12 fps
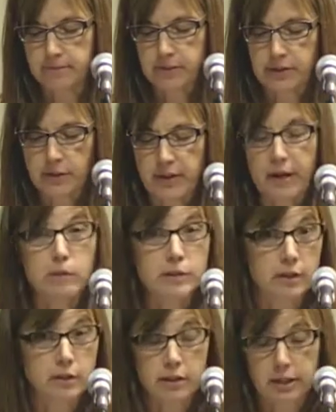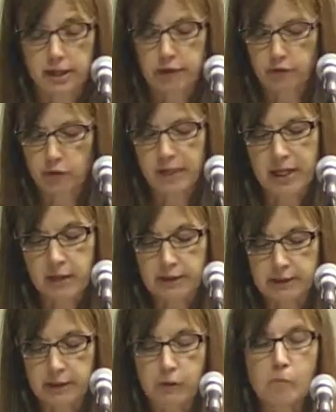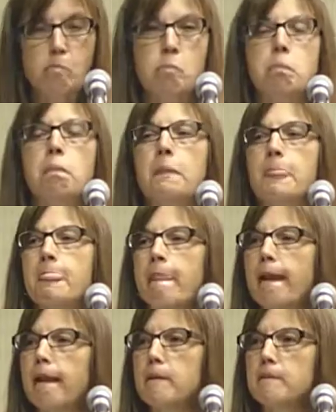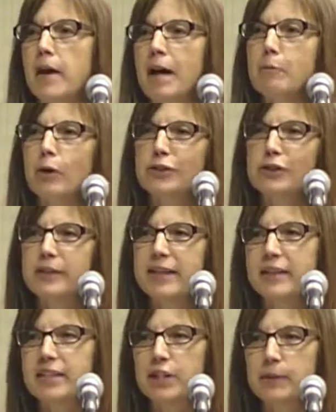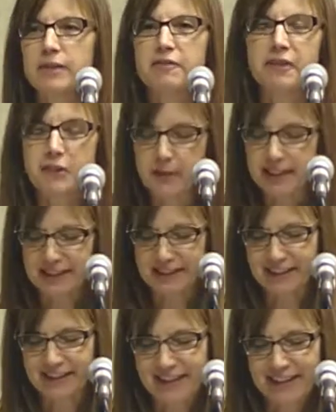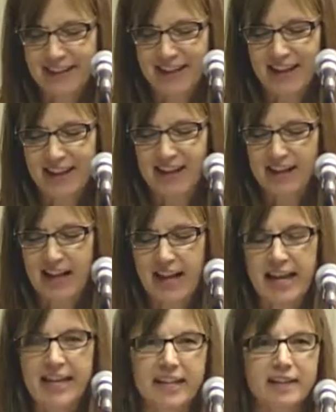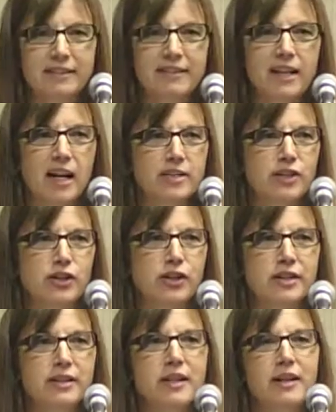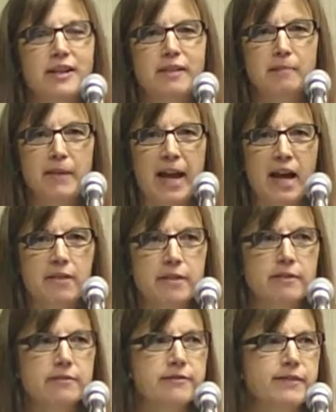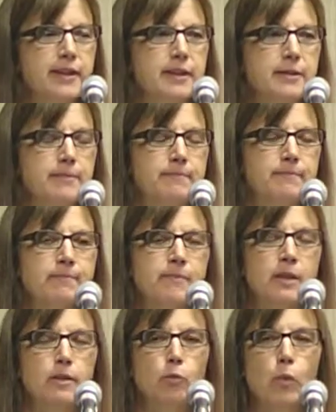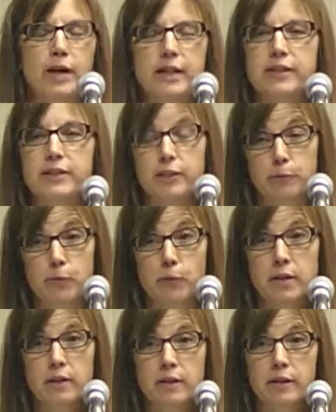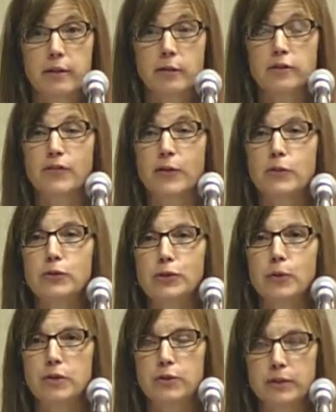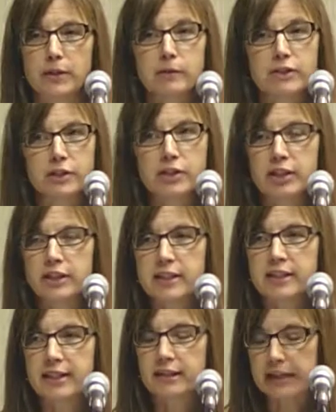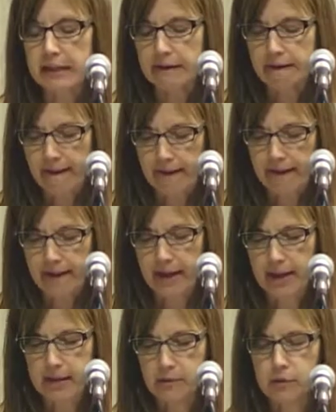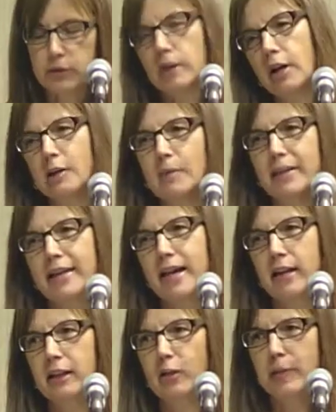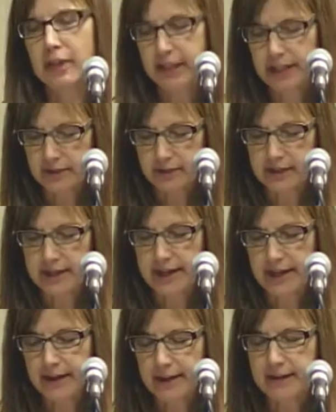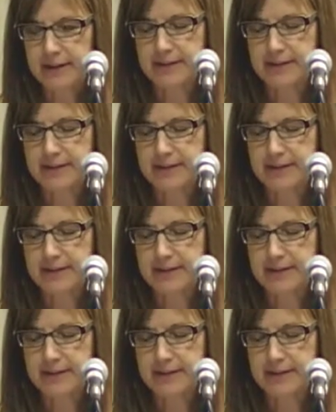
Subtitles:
So that was a learning for me also. I'm also an LHON fundraiser. I got started on a path of wanting to support those folks who are doing research in this area, and we'll talk about that a little bit later in the day.